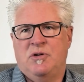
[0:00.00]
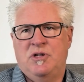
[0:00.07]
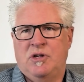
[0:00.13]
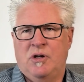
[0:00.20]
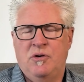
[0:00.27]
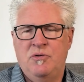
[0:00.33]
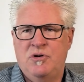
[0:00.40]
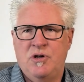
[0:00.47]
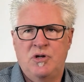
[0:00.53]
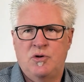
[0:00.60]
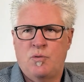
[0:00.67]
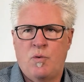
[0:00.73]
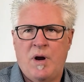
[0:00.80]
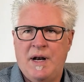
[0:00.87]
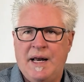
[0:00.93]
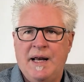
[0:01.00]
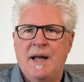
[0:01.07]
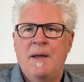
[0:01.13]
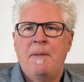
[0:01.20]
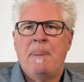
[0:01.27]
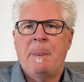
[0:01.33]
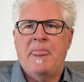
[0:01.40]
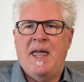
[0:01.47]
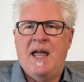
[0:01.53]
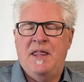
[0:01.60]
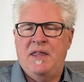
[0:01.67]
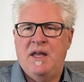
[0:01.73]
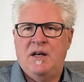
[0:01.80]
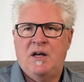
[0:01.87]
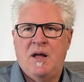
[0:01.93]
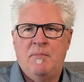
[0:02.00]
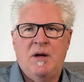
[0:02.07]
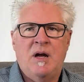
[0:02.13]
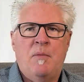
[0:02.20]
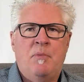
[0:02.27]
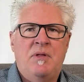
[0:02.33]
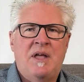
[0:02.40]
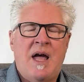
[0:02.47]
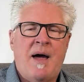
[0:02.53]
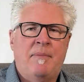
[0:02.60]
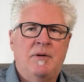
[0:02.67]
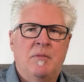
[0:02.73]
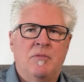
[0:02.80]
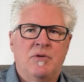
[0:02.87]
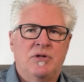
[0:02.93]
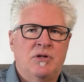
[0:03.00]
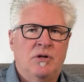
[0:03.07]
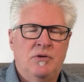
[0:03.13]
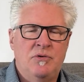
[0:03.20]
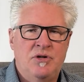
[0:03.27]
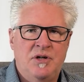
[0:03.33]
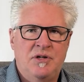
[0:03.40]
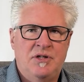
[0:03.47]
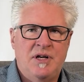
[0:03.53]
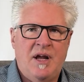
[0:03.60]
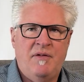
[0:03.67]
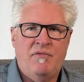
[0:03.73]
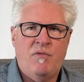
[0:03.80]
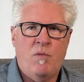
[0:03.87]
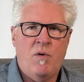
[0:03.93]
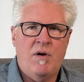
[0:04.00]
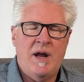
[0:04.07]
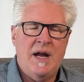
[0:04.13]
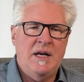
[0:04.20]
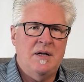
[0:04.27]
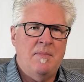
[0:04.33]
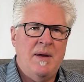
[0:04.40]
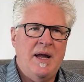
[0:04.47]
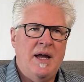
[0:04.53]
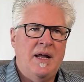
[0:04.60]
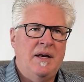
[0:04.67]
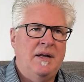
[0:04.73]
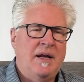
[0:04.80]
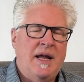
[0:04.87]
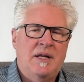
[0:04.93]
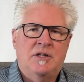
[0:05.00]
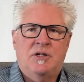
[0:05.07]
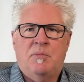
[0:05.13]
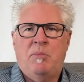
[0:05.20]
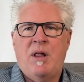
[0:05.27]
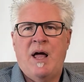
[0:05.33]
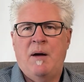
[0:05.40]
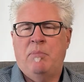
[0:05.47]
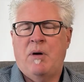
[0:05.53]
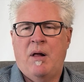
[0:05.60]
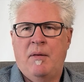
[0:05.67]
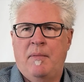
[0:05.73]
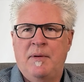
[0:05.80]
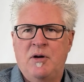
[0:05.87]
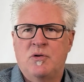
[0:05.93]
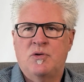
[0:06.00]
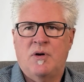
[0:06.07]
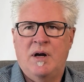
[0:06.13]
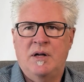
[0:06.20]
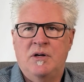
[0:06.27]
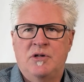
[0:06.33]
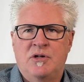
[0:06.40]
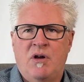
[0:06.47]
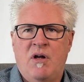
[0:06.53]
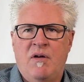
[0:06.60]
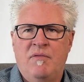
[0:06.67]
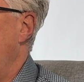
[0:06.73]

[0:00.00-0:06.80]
solutions running, and then coming up with the optimal solution set for a demand and supply problem that you're trying to solve.